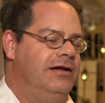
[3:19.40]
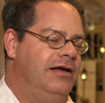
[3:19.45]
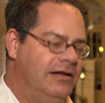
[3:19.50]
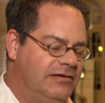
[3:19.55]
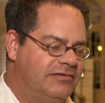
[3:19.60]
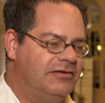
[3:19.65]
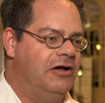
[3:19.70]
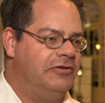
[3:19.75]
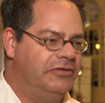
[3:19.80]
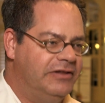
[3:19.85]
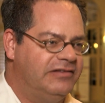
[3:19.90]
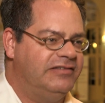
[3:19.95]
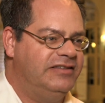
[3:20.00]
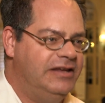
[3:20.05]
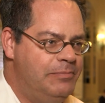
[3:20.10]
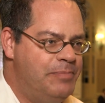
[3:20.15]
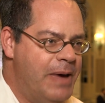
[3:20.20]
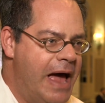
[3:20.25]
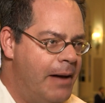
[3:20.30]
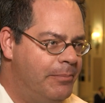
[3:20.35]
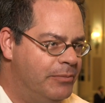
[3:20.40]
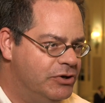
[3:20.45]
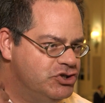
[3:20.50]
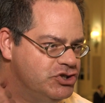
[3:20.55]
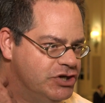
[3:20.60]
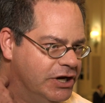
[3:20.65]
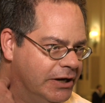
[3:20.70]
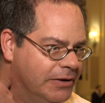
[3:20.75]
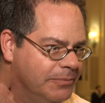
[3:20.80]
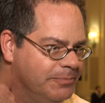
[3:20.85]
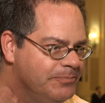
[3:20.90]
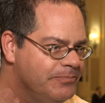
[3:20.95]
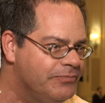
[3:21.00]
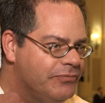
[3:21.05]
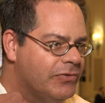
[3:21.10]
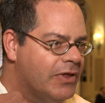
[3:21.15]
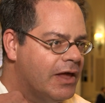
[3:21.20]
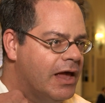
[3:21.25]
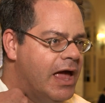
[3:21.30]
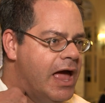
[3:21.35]
It's called the CPAP machine.
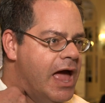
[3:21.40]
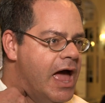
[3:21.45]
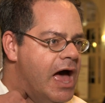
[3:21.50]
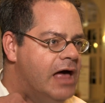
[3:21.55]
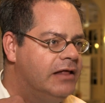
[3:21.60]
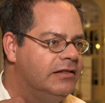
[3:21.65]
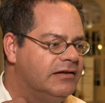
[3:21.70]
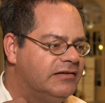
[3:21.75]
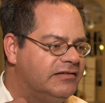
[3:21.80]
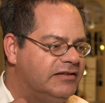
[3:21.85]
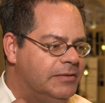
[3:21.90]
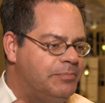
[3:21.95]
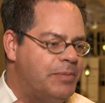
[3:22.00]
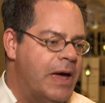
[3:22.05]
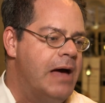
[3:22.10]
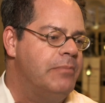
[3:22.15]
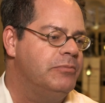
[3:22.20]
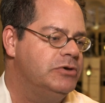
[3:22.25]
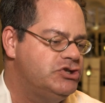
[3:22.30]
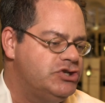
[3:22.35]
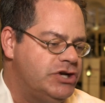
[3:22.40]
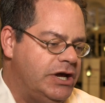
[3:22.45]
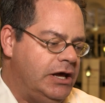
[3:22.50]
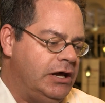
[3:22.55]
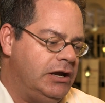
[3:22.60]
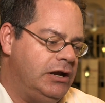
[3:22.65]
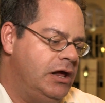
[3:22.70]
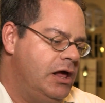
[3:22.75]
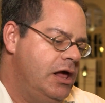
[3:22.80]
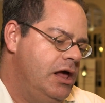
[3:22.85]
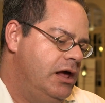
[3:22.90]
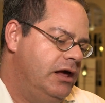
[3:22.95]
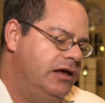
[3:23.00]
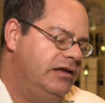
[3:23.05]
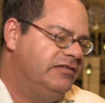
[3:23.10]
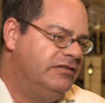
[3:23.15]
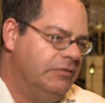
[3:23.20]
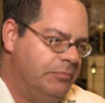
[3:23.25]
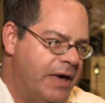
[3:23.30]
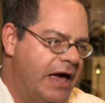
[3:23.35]
And the CPAP machine
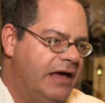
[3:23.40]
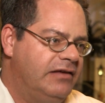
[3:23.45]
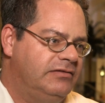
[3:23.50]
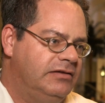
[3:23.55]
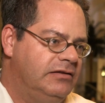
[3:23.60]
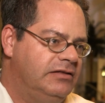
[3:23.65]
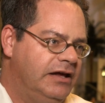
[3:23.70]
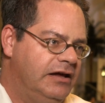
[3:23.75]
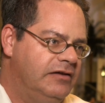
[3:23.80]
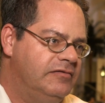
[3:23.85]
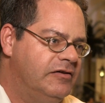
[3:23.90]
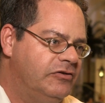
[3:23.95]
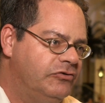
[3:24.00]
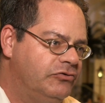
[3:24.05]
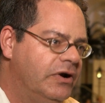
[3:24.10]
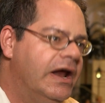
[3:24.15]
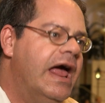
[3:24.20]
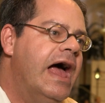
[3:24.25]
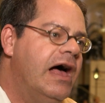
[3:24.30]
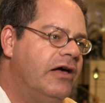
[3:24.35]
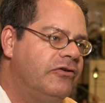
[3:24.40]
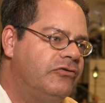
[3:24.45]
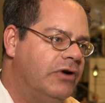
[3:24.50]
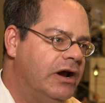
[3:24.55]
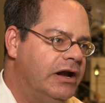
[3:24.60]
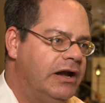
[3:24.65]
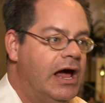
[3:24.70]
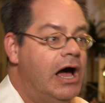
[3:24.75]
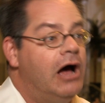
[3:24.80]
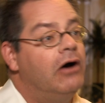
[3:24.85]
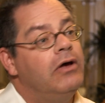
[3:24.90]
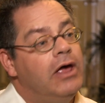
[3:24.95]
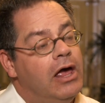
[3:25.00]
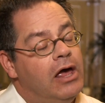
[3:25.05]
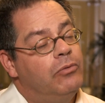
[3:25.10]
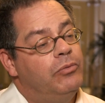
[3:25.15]
is the best that the industry has right now.